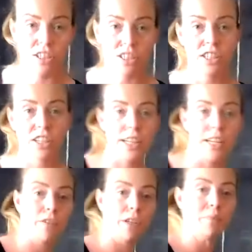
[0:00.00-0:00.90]
the thigh
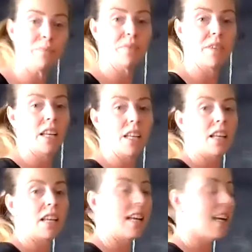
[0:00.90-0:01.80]
even,
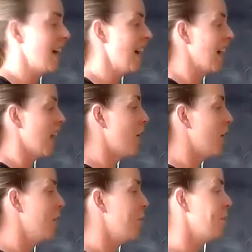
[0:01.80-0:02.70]
and
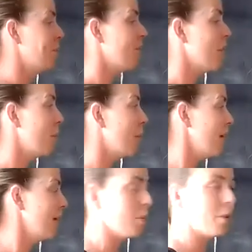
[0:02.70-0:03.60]
go
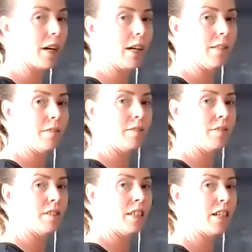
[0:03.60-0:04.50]
bicep curl.
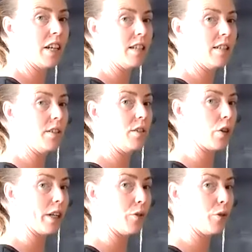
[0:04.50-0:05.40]
Nice and
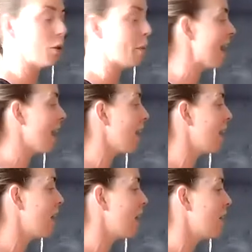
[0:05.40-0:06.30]
straight through the back.
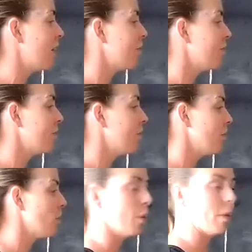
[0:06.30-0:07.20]

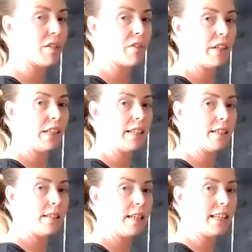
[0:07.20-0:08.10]
We want to feel
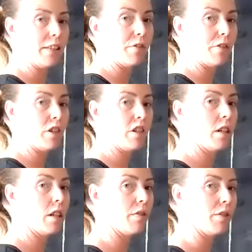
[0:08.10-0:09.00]
this in the
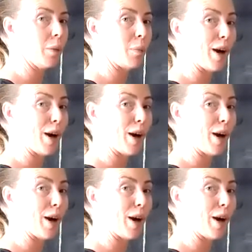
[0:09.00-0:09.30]
front of the upper